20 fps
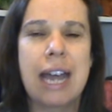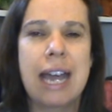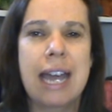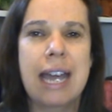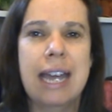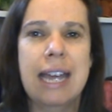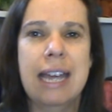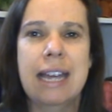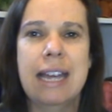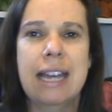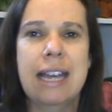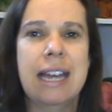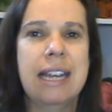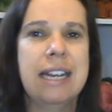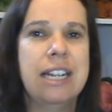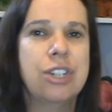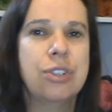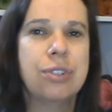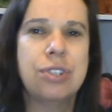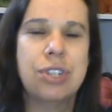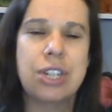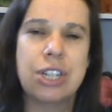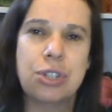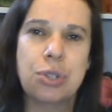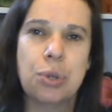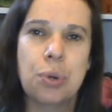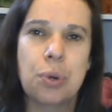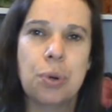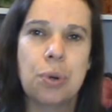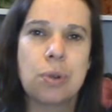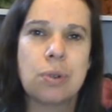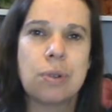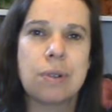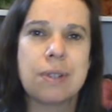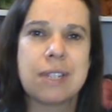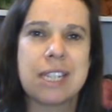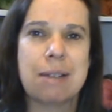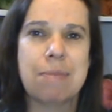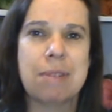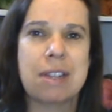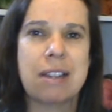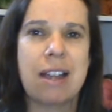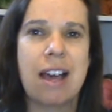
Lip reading: an interesting talk or something